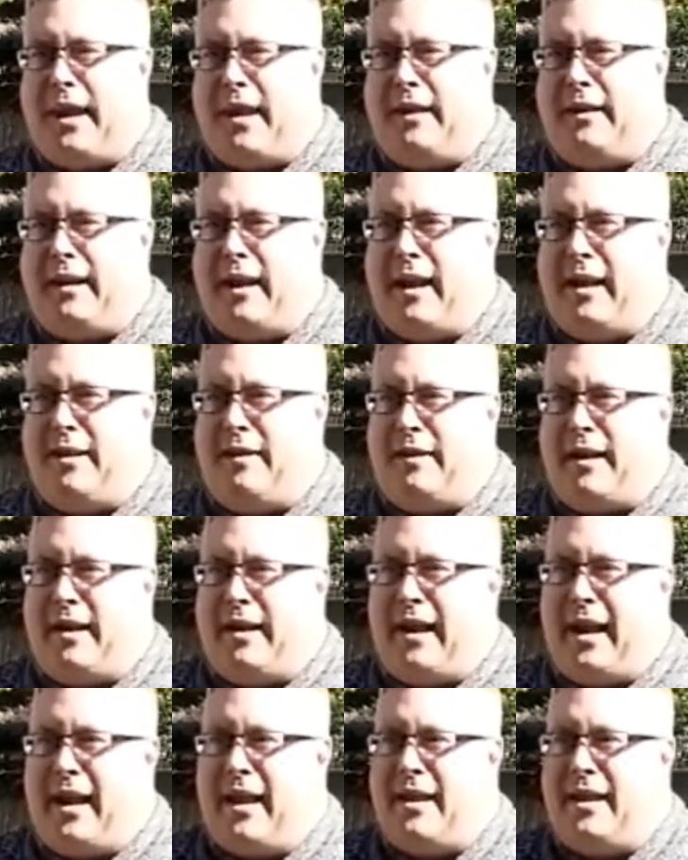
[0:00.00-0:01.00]
And
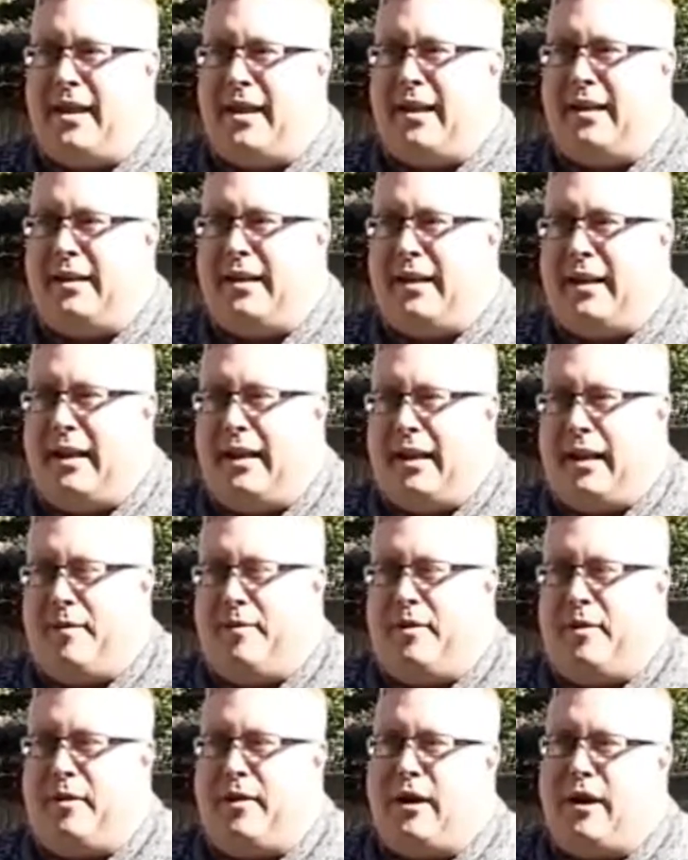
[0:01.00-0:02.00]
again,
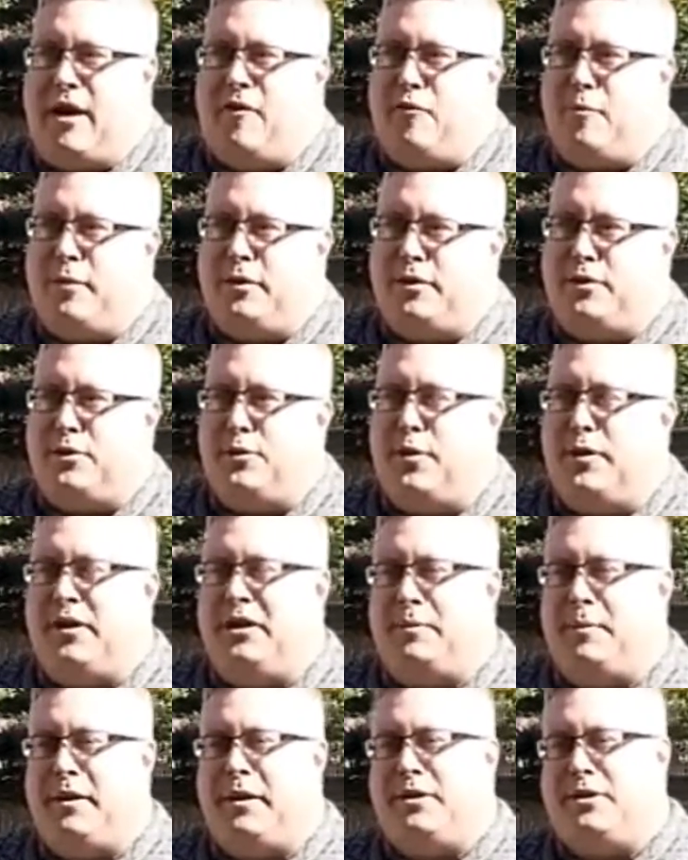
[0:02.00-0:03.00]
the government's
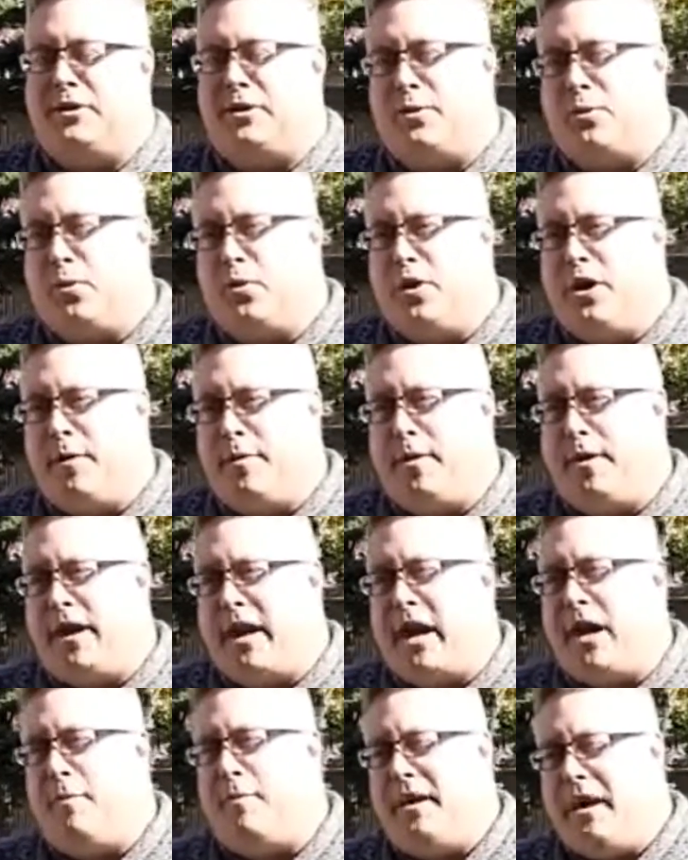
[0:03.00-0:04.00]
doing this because they're worried
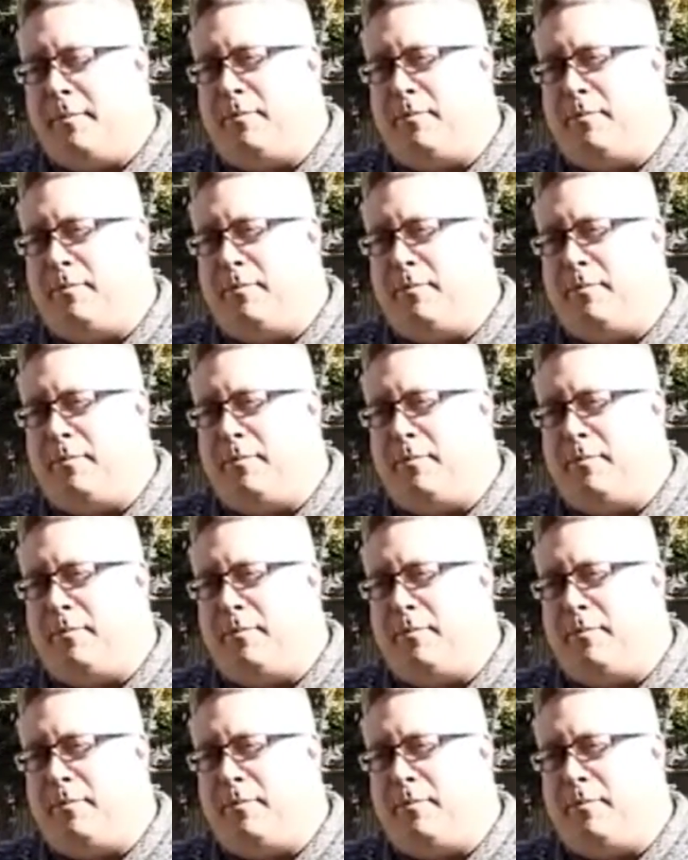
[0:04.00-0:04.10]
about how